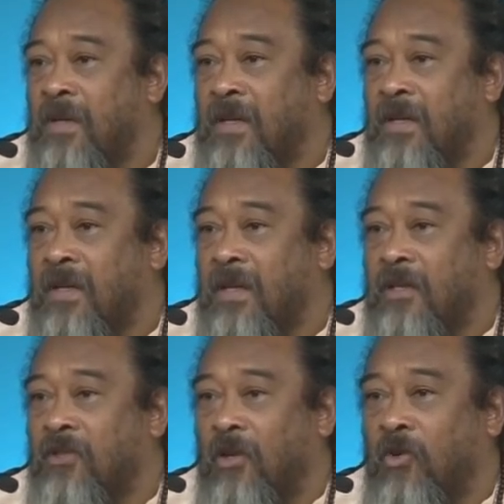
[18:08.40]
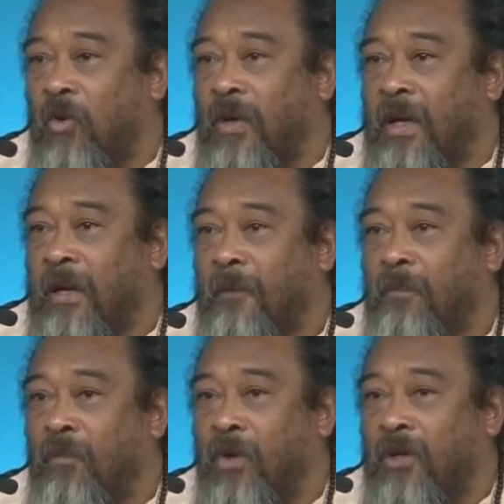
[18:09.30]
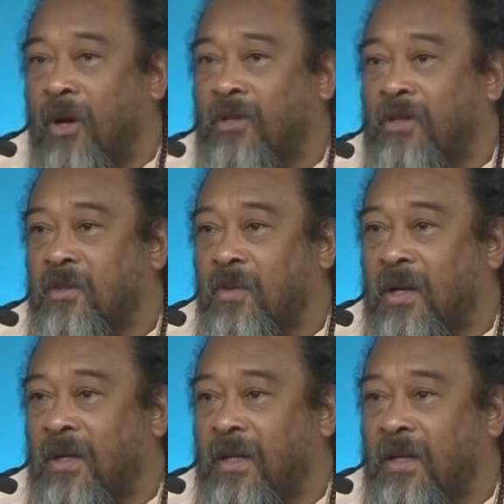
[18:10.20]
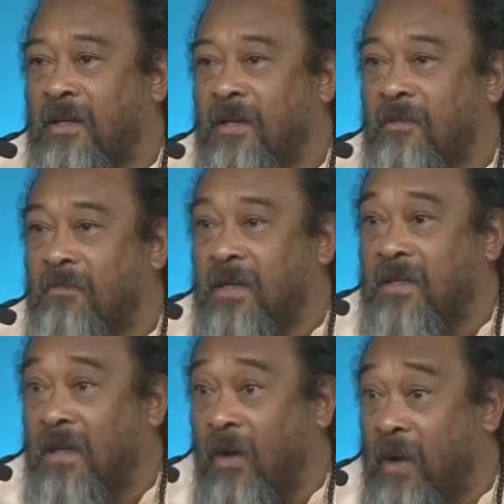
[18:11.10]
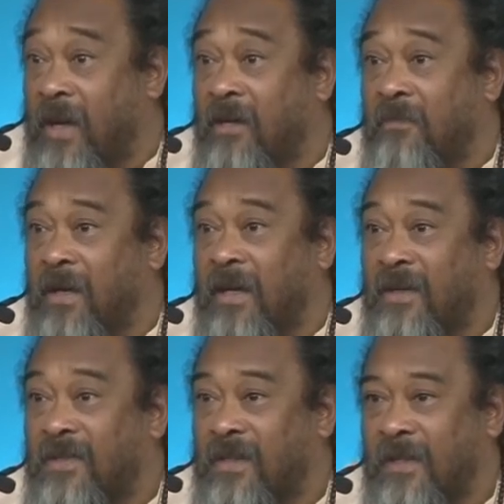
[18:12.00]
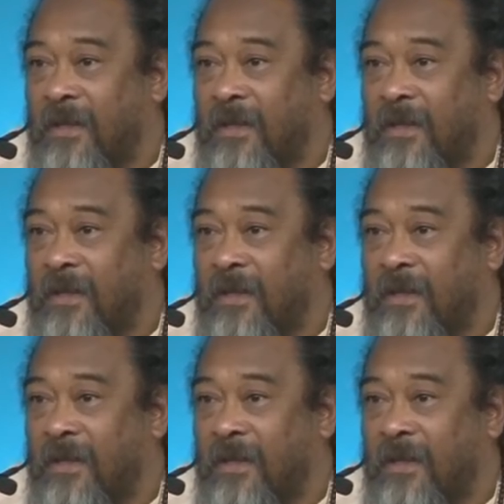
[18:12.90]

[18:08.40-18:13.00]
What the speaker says: Is not only more doctors the world need, but awakened beings.